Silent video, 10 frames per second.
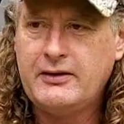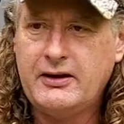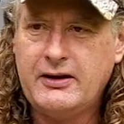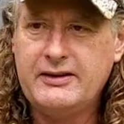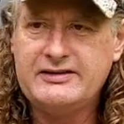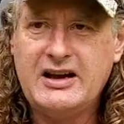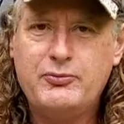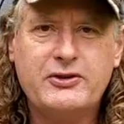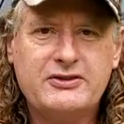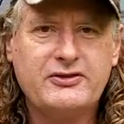there's no
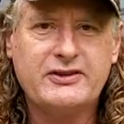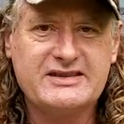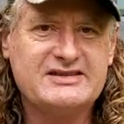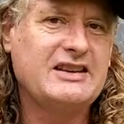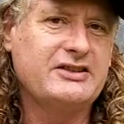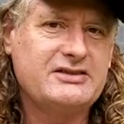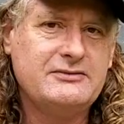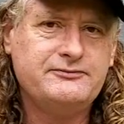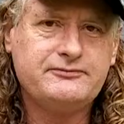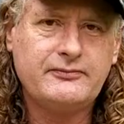point trying to sell it.
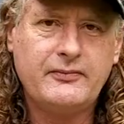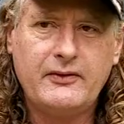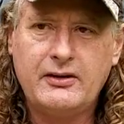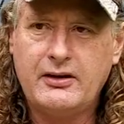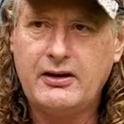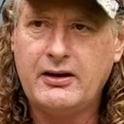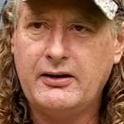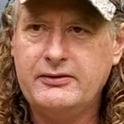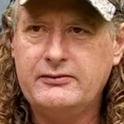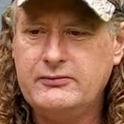Try